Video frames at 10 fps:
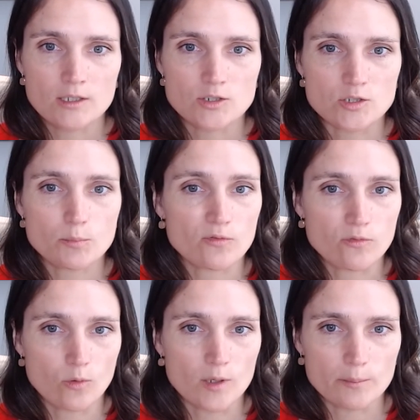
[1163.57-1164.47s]
just
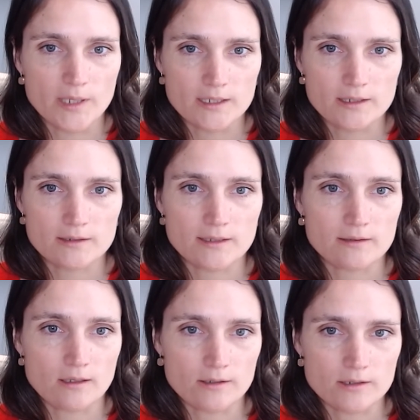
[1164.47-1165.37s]
perform better
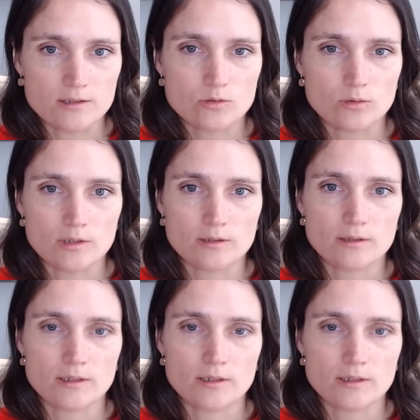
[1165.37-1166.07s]
than others, or